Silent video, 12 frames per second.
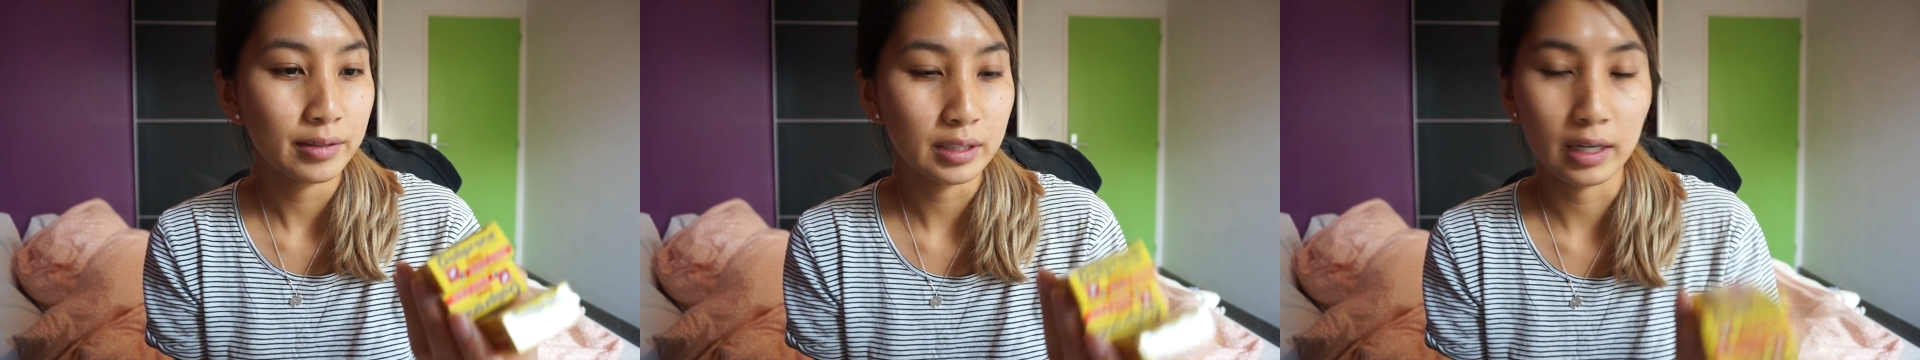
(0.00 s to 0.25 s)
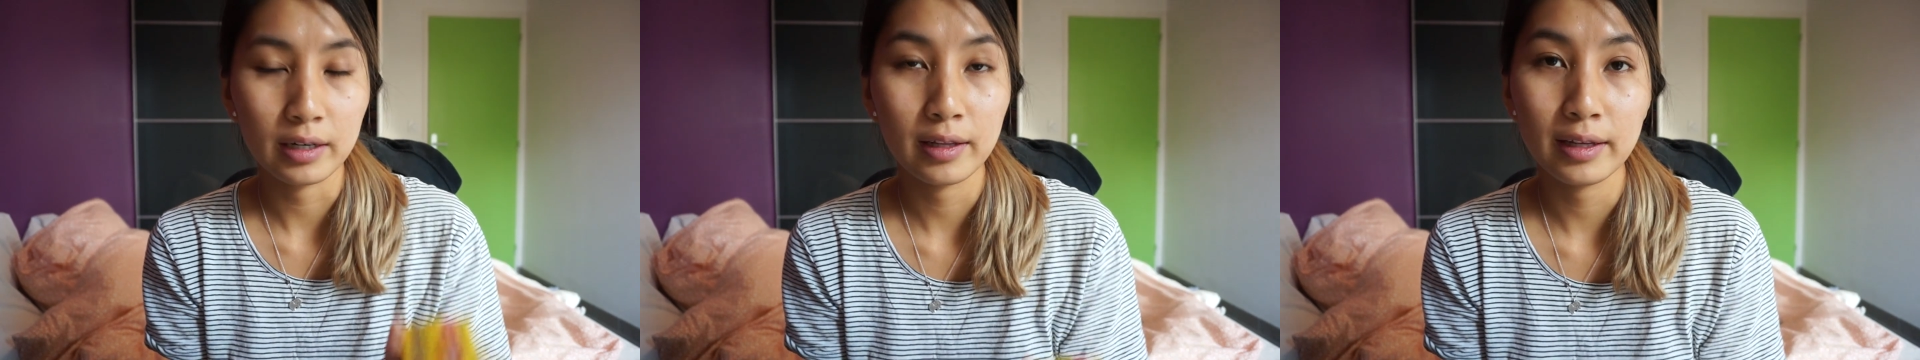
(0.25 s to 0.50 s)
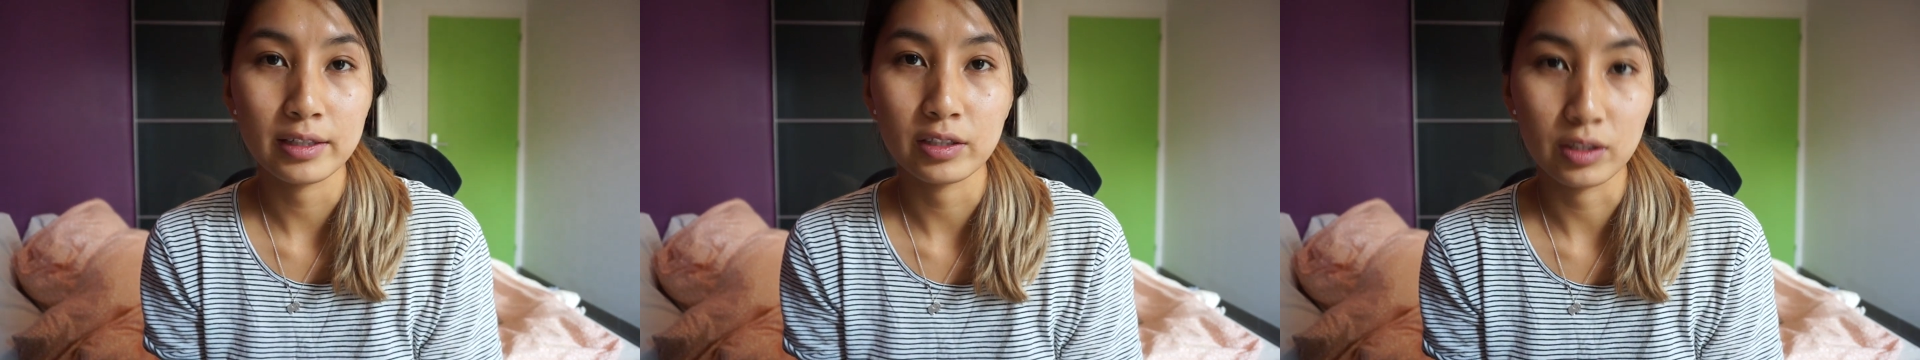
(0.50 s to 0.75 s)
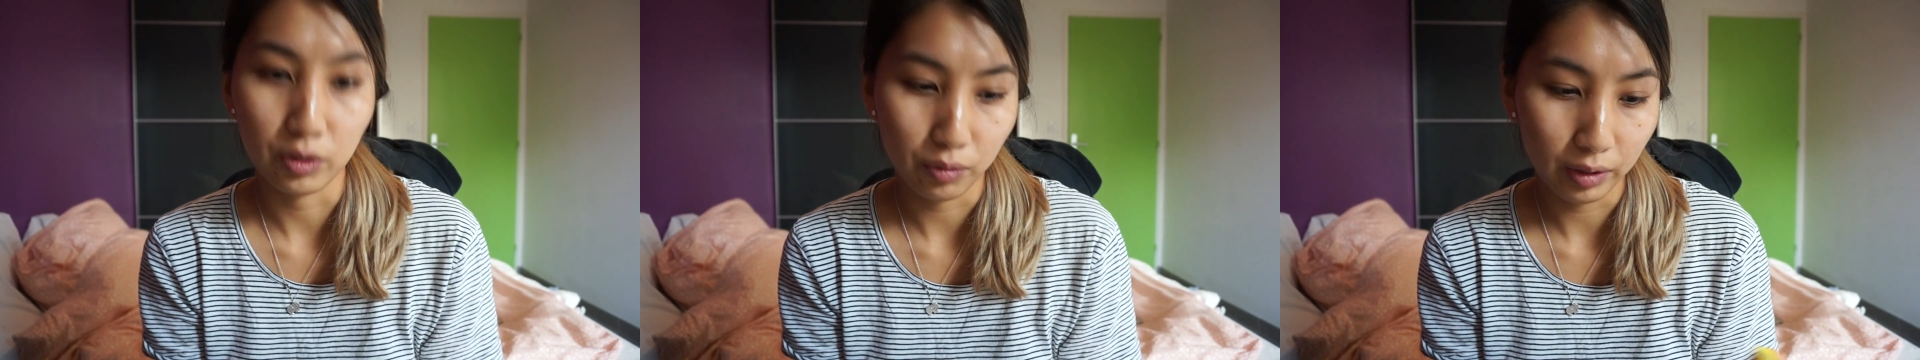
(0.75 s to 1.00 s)
was kind of like
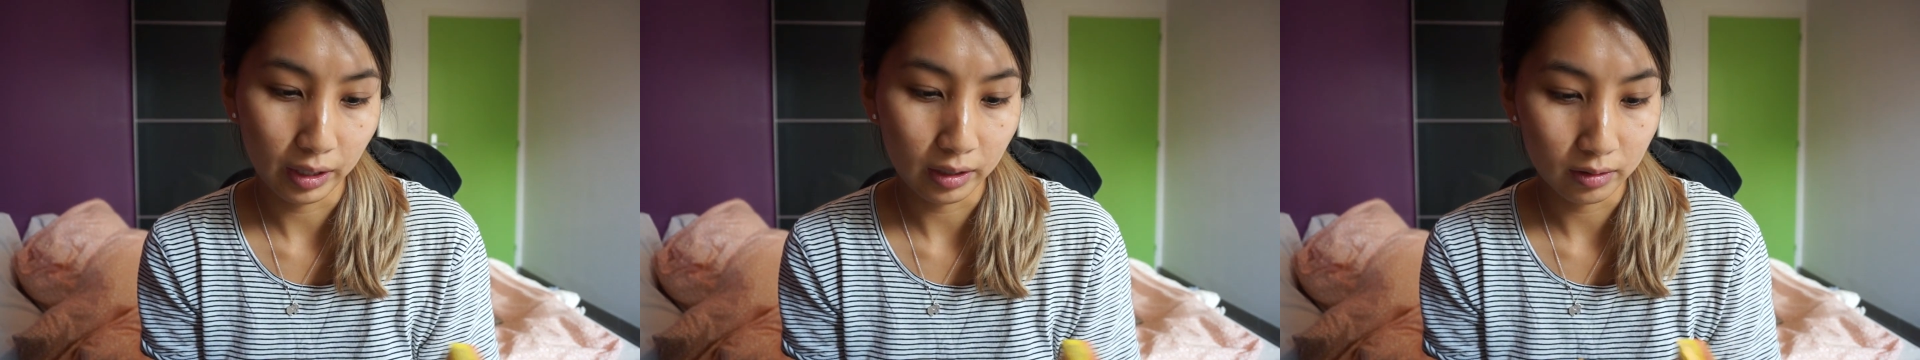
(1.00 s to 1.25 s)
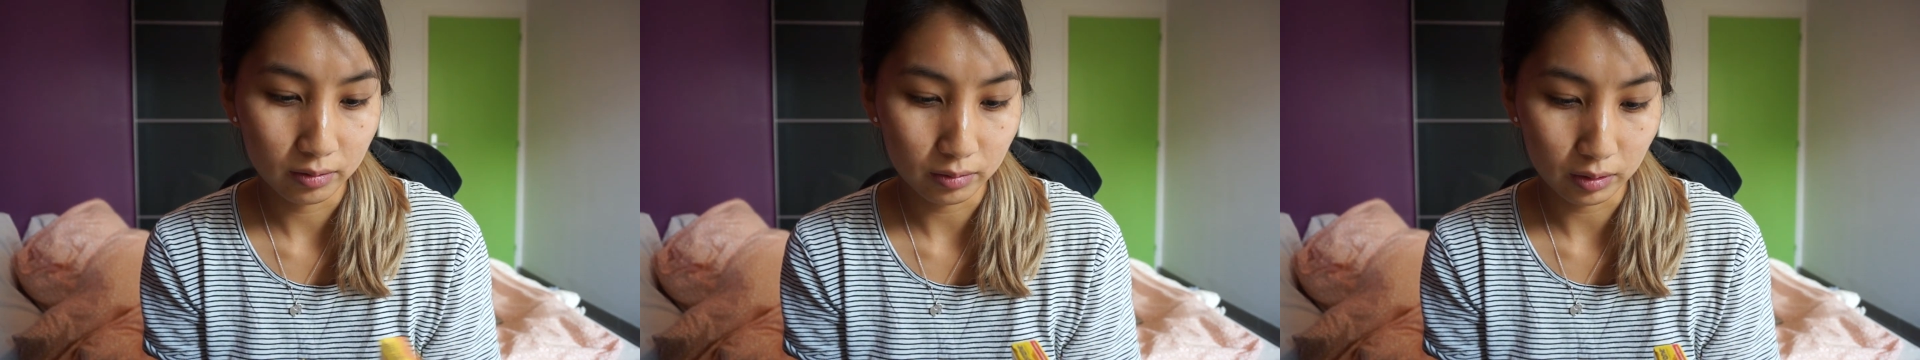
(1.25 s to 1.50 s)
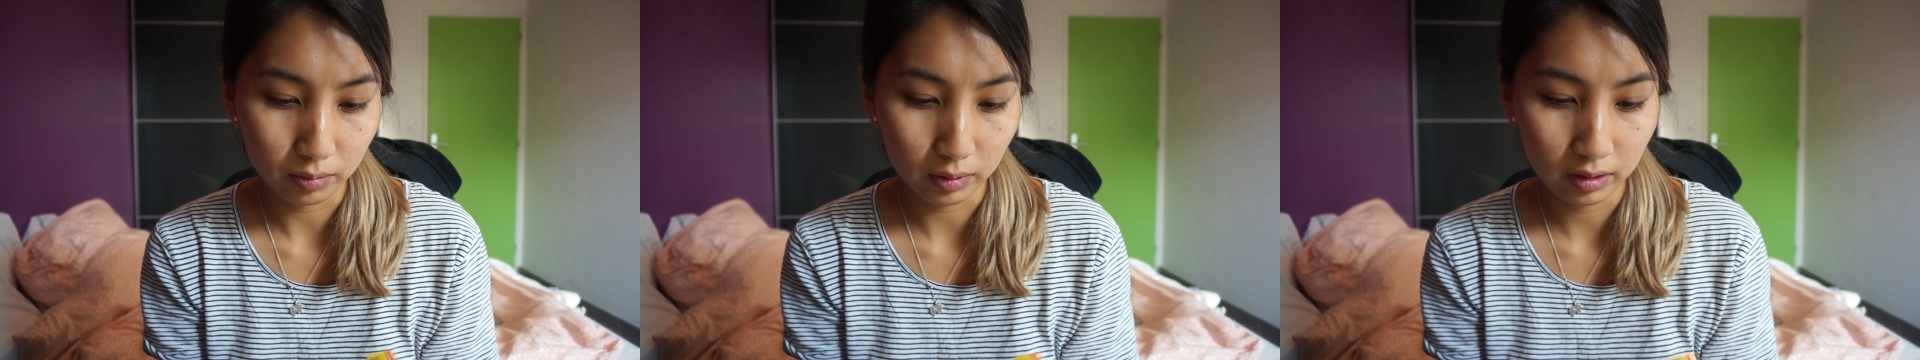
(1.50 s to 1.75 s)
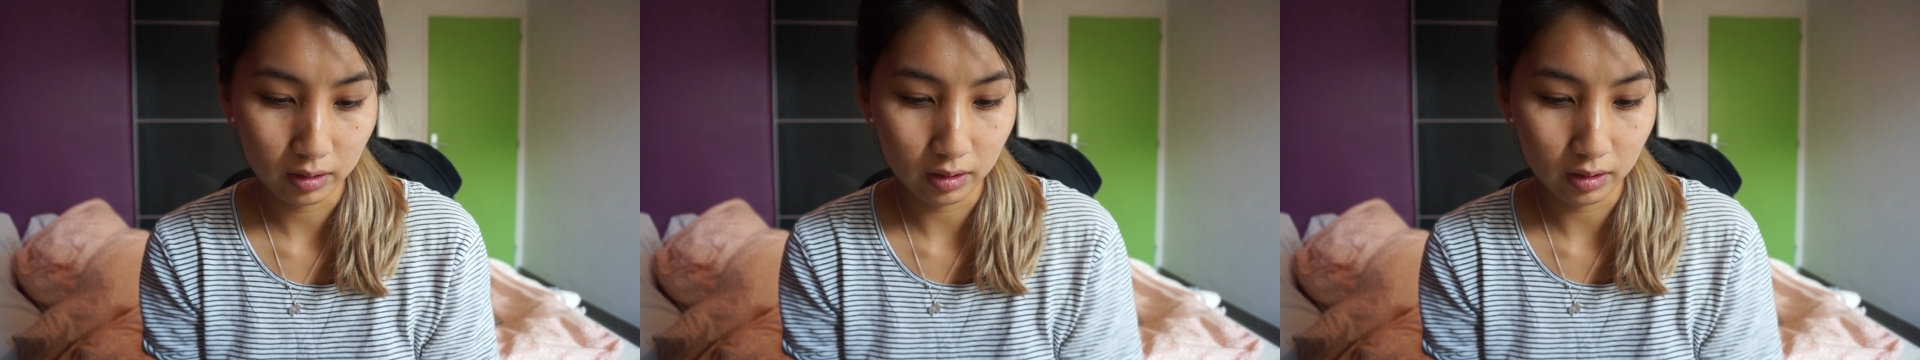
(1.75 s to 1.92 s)
disagreeing with what